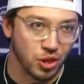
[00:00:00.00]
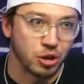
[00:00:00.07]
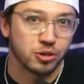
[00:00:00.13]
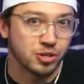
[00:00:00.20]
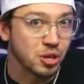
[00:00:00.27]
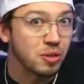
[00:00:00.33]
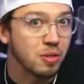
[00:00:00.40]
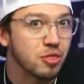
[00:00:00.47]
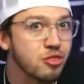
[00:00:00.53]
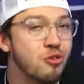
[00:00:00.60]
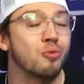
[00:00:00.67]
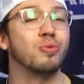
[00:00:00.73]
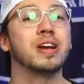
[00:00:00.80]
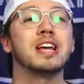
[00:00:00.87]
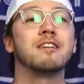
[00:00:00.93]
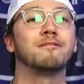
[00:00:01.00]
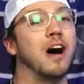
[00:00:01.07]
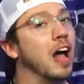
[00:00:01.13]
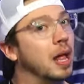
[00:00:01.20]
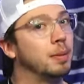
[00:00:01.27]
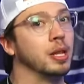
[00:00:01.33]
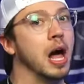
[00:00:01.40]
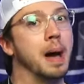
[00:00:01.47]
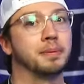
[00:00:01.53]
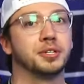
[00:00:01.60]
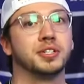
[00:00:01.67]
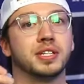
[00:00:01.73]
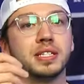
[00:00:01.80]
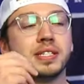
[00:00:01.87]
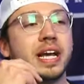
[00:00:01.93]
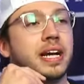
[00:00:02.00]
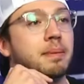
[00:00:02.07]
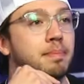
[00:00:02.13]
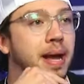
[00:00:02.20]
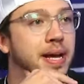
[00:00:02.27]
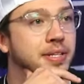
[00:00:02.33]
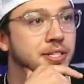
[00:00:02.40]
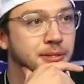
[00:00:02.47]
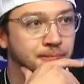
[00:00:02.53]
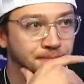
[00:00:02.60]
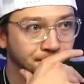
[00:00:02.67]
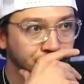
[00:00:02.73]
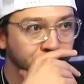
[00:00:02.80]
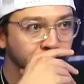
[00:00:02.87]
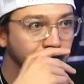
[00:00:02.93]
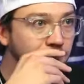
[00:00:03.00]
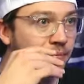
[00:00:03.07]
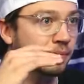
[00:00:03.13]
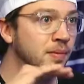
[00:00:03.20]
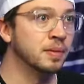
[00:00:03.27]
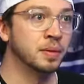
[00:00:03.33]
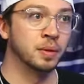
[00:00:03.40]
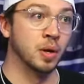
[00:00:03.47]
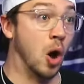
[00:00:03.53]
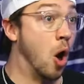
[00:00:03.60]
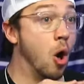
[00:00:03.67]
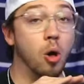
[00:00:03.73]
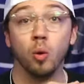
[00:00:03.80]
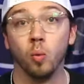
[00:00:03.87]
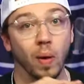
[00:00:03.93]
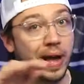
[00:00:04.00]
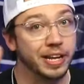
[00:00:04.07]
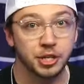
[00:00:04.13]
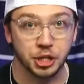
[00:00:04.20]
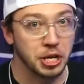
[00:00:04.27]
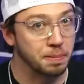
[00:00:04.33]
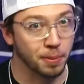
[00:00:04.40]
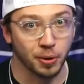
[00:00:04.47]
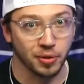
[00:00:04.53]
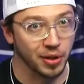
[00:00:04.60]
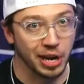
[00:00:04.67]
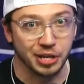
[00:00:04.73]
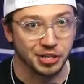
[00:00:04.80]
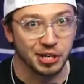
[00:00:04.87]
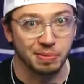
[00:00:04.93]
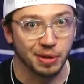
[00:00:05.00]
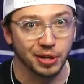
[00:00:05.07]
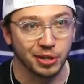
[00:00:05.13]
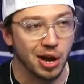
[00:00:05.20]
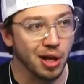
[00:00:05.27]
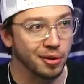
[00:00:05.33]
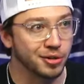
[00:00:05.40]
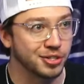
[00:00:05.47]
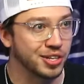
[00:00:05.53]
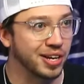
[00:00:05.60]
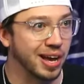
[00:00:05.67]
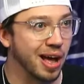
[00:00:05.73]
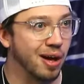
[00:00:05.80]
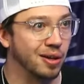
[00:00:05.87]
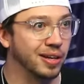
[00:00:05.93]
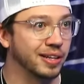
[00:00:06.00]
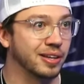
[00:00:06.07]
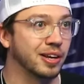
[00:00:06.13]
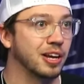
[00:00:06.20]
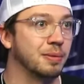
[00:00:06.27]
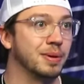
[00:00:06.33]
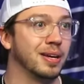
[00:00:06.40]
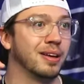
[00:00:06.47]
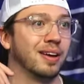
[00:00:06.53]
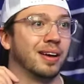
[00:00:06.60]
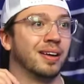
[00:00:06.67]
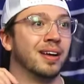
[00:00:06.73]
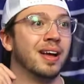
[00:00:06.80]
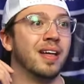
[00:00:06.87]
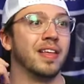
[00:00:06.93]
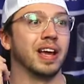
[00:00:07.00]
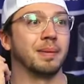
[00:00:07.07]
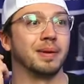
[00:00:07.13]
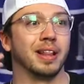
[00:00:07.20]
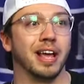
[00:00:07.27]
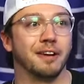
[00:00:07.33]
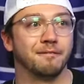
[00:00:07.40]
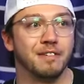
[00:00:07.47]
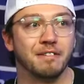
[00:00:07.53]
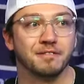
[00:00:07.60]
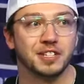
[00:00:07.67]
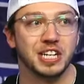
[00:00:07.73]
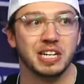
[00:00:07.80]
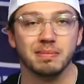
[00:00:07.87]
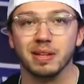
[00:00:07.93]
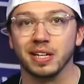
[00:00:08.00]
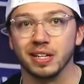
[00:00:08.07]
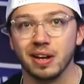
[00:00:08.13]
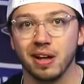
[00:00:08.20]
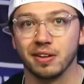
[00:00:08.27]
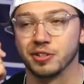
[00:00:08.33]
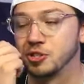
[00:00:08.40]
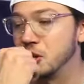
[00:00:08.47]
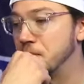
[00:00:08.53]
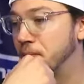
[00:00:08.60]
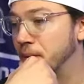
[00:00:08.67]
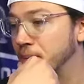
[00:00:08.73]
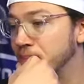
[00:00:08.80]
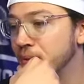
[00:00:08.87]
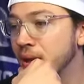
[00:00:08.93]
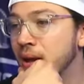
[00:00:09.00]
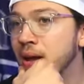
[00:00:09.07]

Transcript: there's 3 viable options at second base. All way cheaper than $18 million. Like, hell, like they could be like $15 million cheaper.